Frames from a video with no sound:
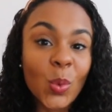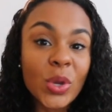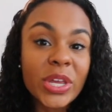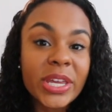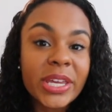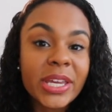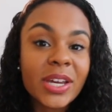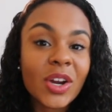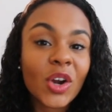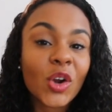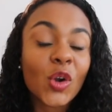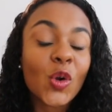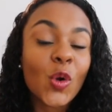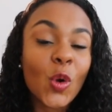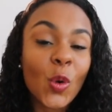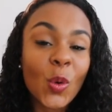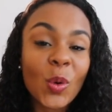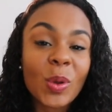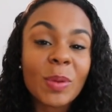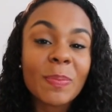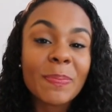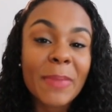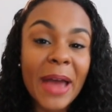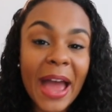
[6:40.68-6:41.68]
We are
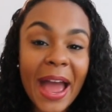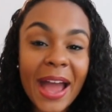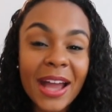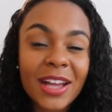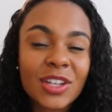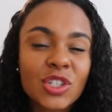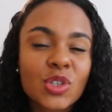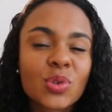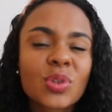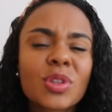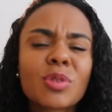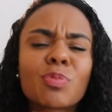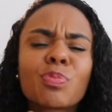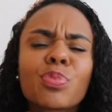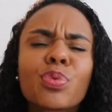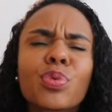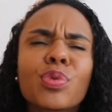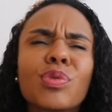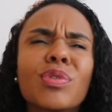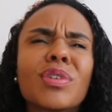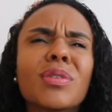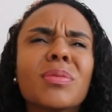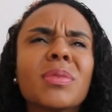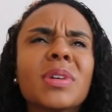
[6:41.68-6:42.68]
going back to the
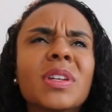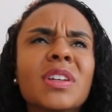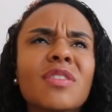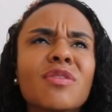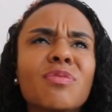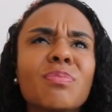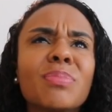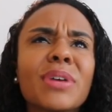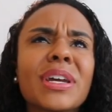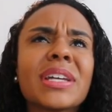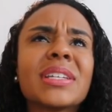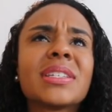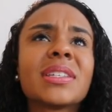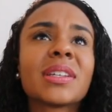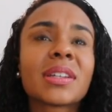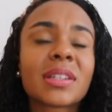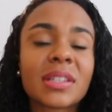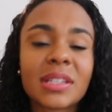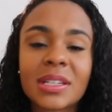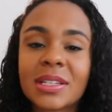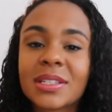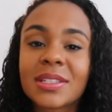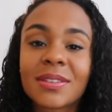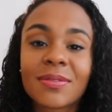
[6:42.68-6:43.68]
primitive basic
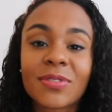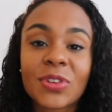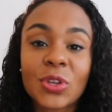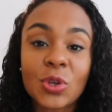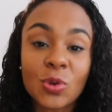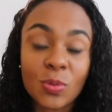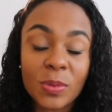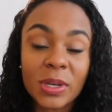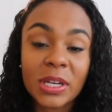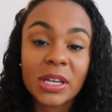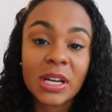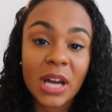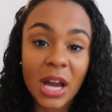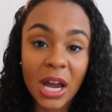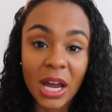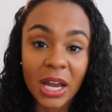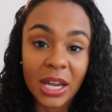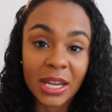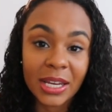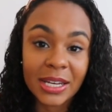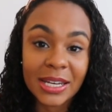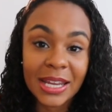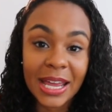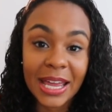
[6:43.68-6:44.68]
needs of
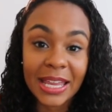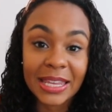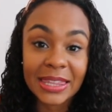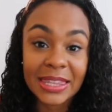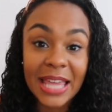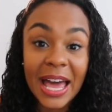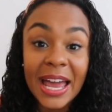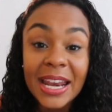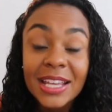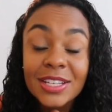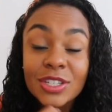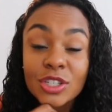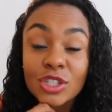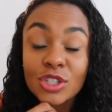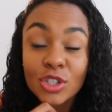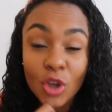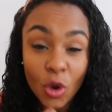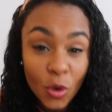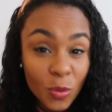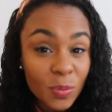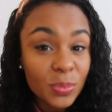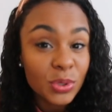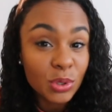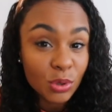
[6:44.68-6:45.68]
humankind, and that is
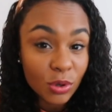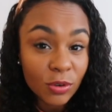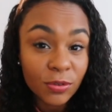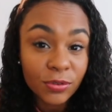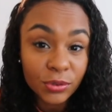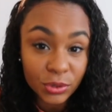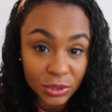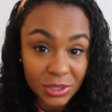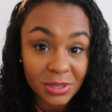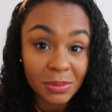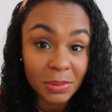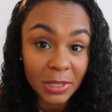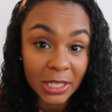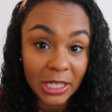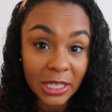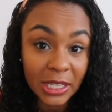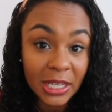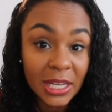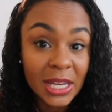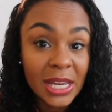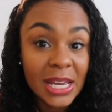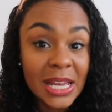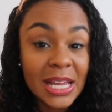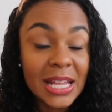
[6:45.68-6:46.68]
so beautiful to
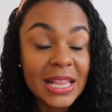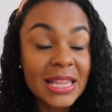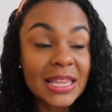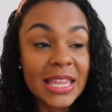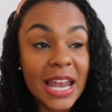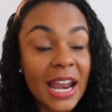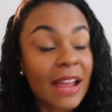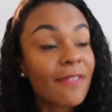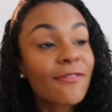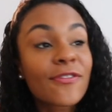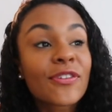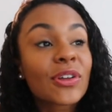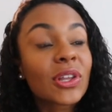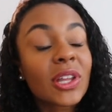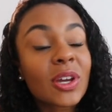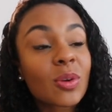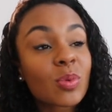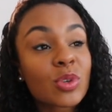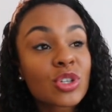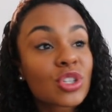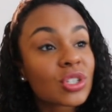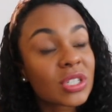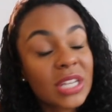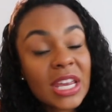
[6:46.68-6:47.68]
me that I feel like
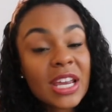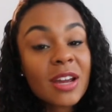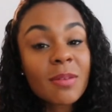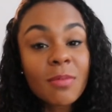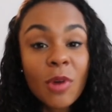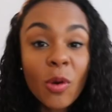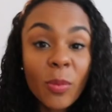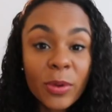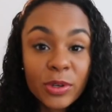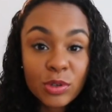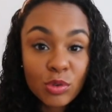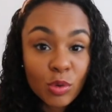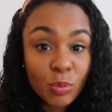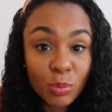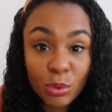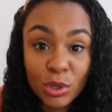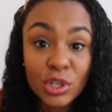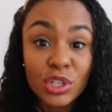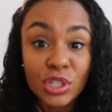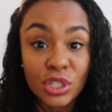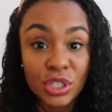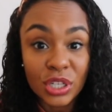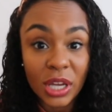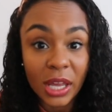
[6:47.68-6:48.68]
we should take a moment to
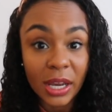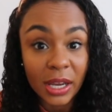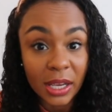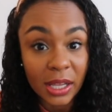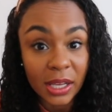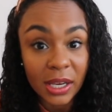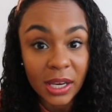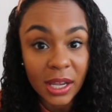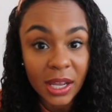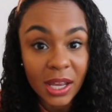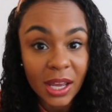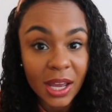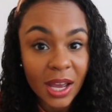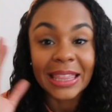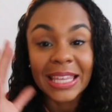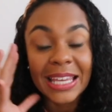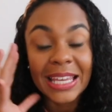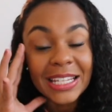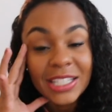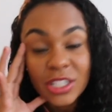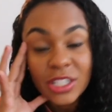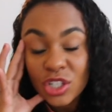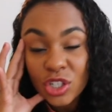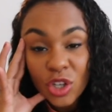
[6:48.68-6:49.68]
appreciate it.
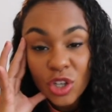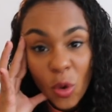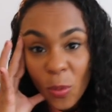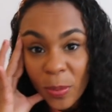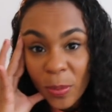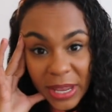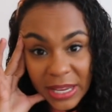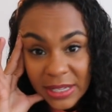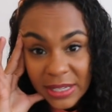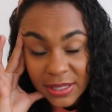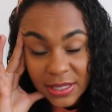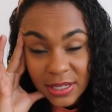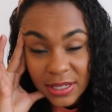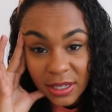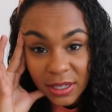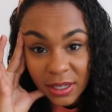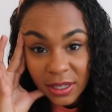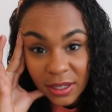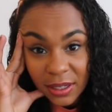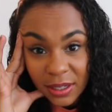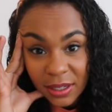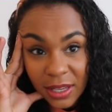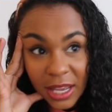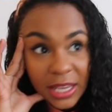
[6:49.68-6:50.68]
It's so
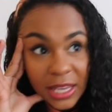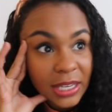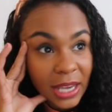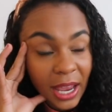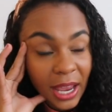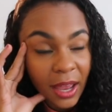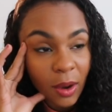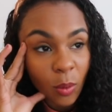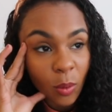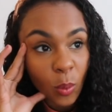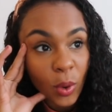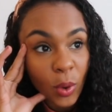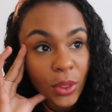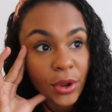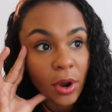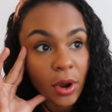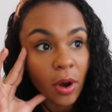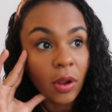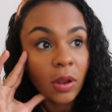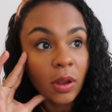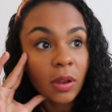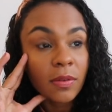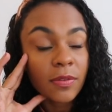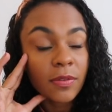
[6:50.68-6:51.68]
basic. And yet, with
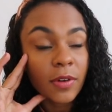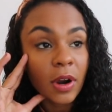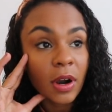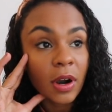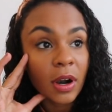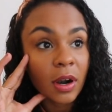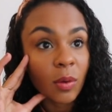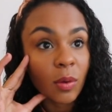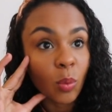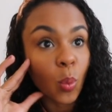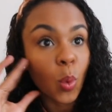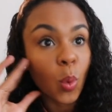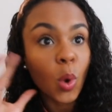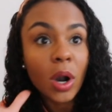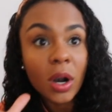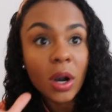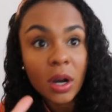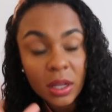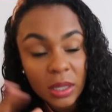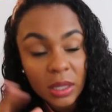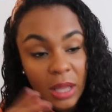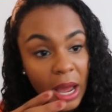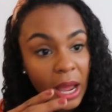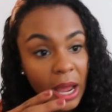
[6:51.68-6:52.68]
all of our
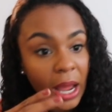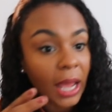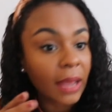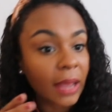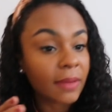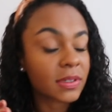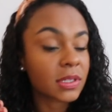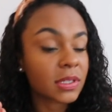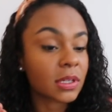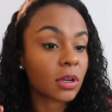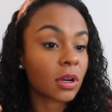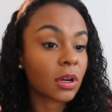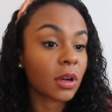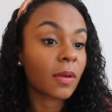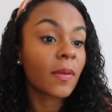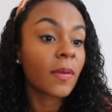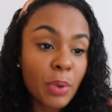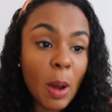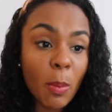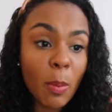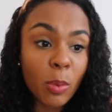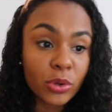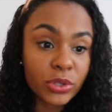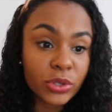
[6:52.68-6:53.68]
work lives and our
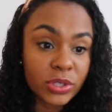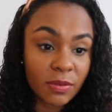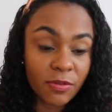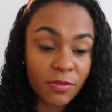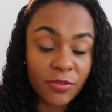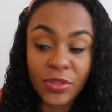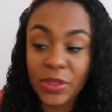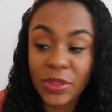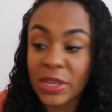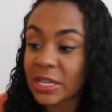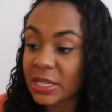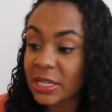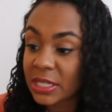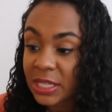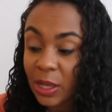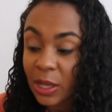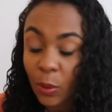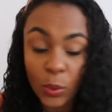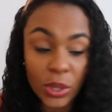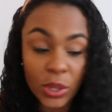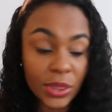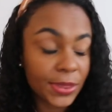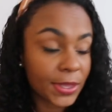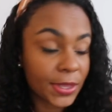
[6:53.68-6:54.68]
bubbles of things
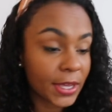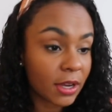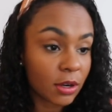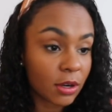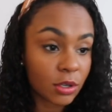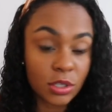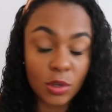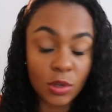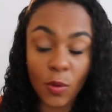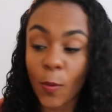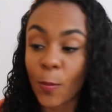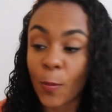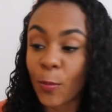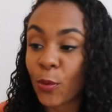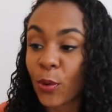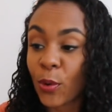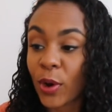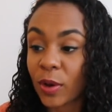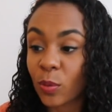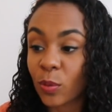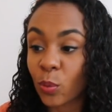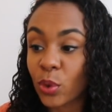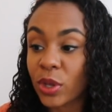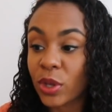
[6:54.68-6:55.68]
that we think are so
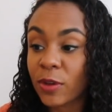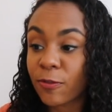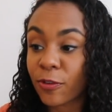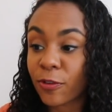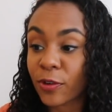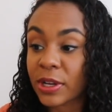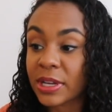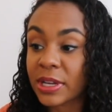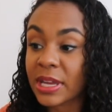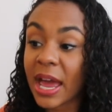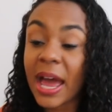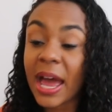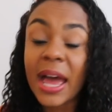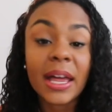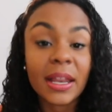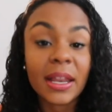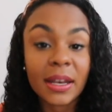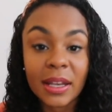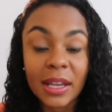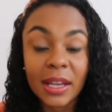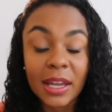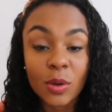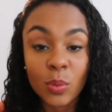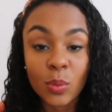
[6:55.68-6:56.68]
important, we
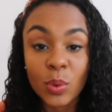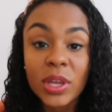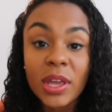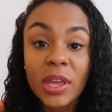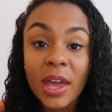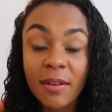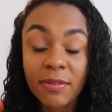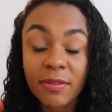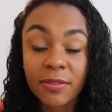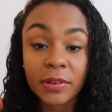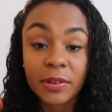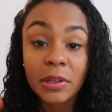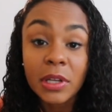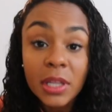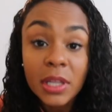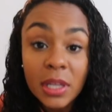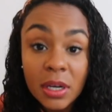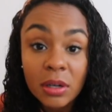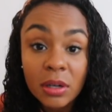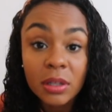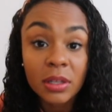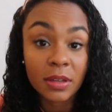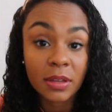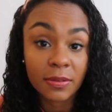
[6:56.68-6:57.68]
forget. Like, we have
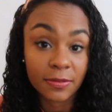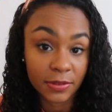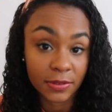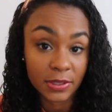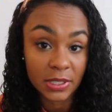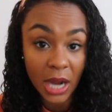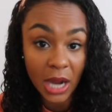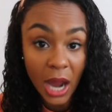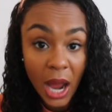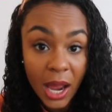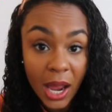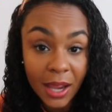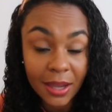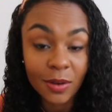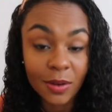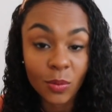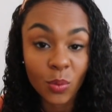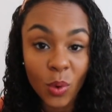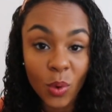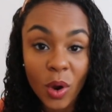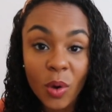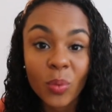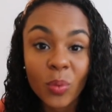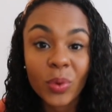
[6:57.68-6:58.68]
literally forgotten
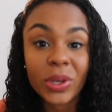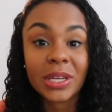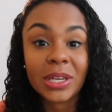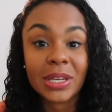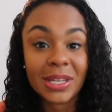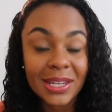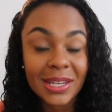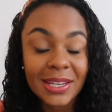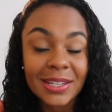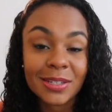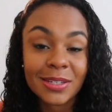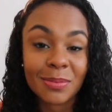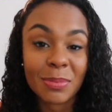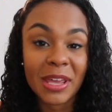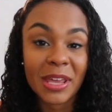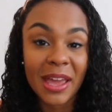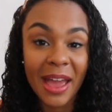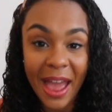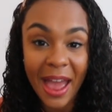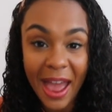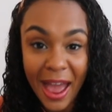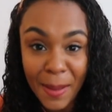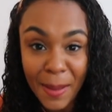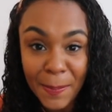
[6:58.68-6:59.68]
what we need to be
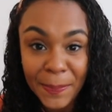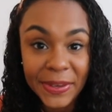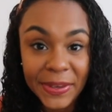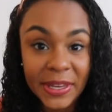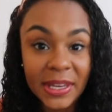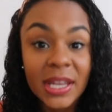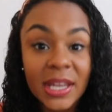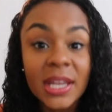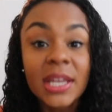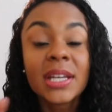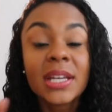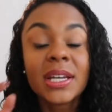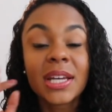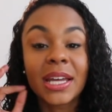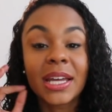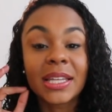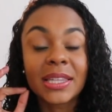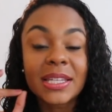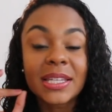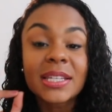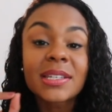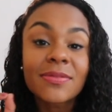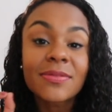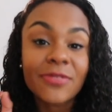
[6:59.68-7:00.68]
happy.
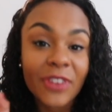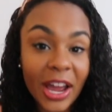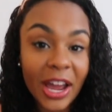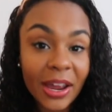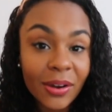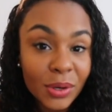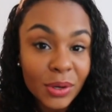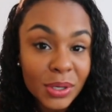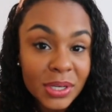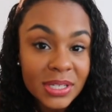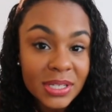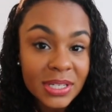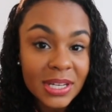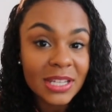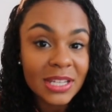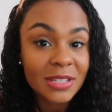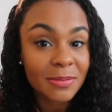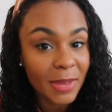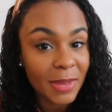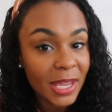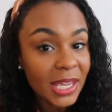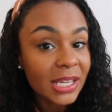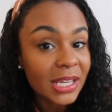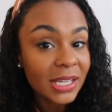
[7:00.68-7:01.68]
And this virus is
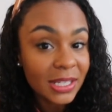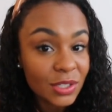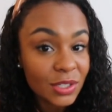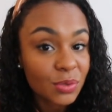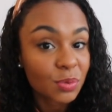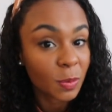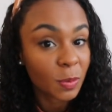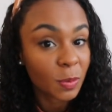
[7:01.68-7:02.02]
making us